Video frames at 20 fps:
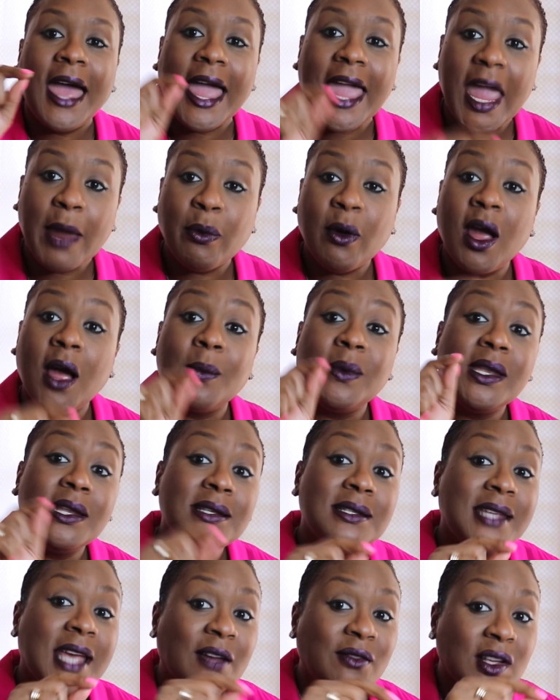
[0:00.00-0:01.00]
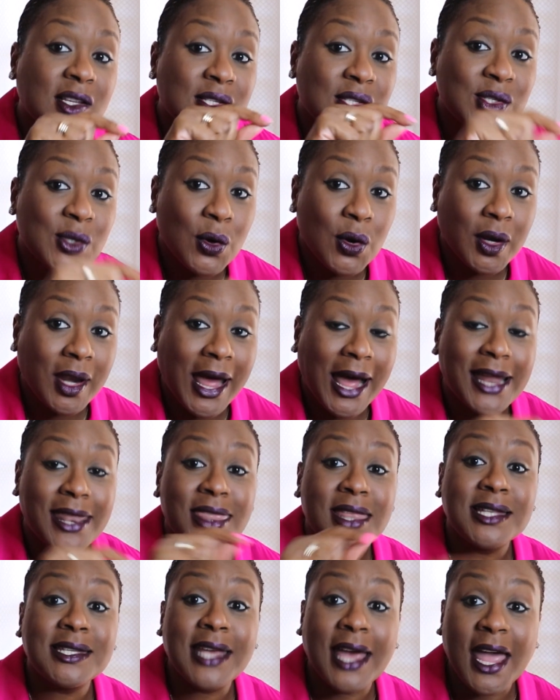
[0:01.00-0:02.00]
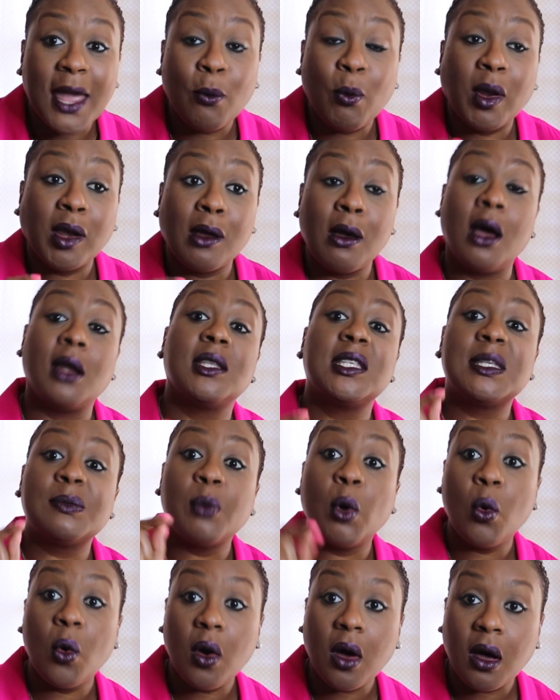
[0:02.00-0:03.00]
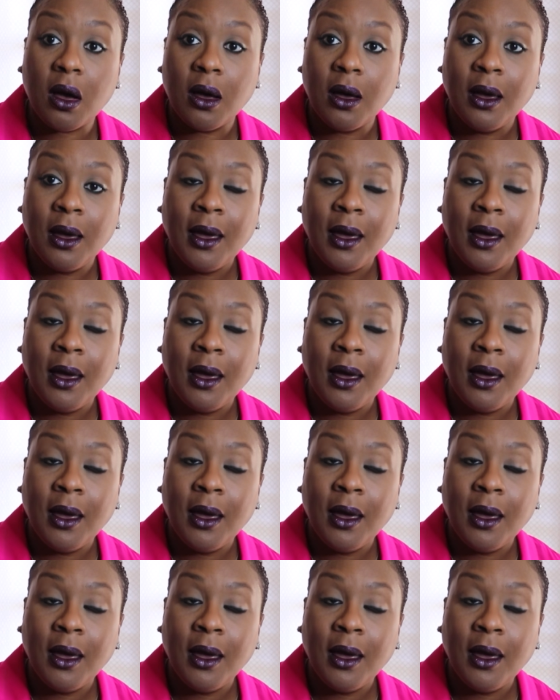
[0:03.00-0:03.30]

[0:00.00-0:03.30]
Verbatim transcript: Abraham didn't have a son at the time when God spoke.